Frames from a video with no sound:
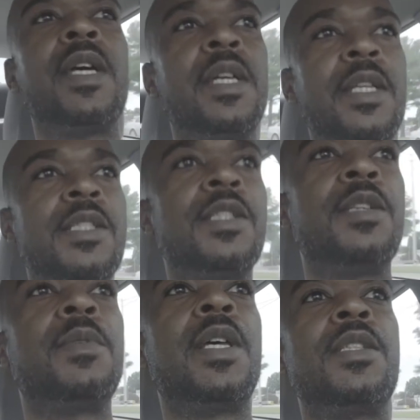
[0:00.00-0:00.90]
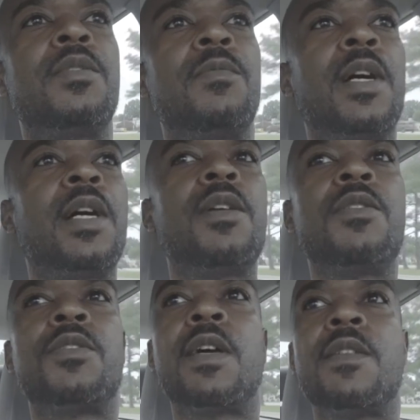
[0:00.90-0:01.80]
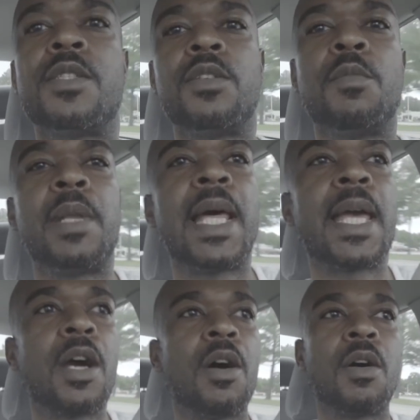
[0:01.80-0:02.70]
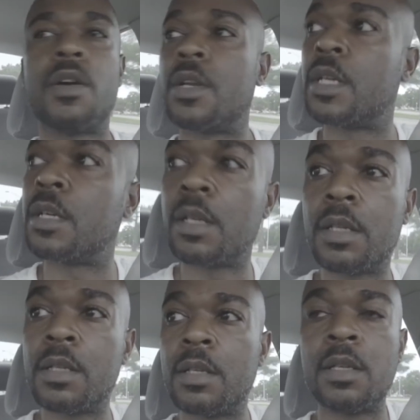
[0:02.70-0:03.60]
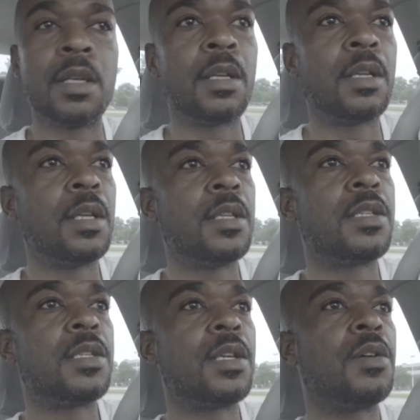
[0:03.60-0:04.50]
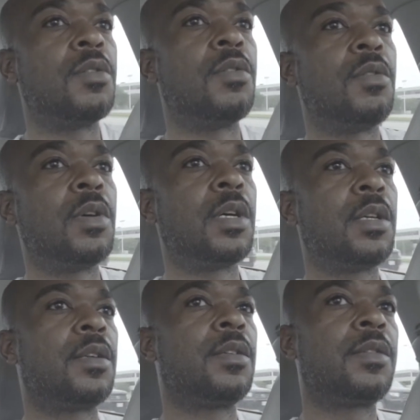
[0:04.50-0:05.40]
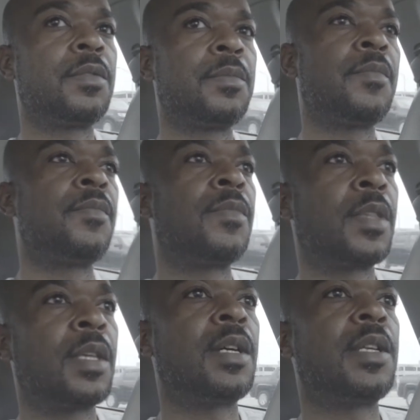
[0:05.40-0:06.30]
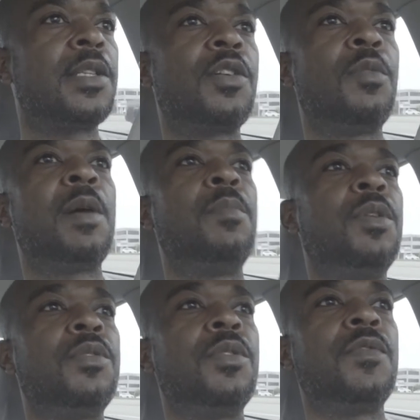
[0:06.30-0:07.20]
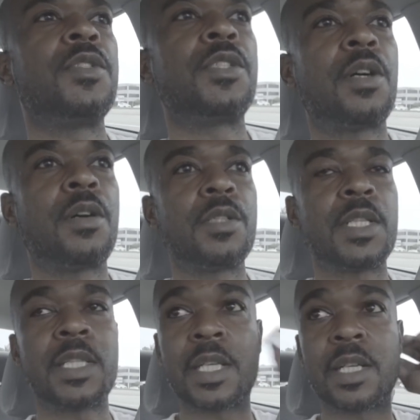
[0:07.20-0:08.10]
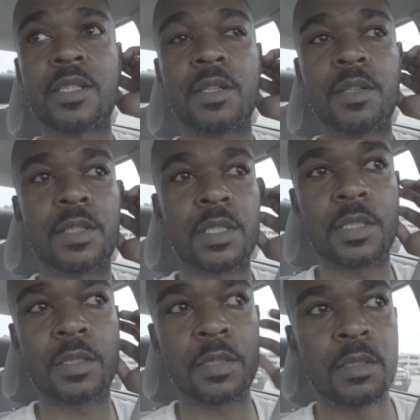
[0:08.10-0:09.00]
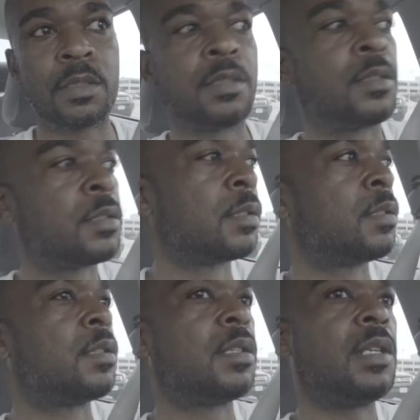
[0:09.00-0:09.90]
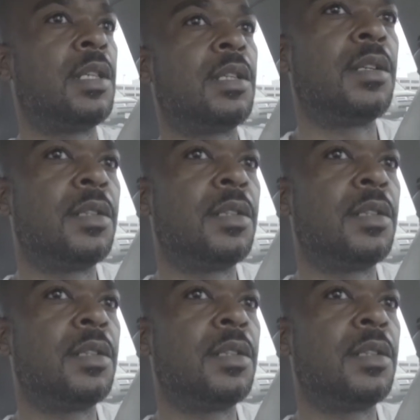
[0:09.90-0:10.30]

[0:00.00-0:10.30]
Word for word: at any gym nationwide as long as you have this little black card. So I just hope my Bluetooth is charged. I think I charged it, and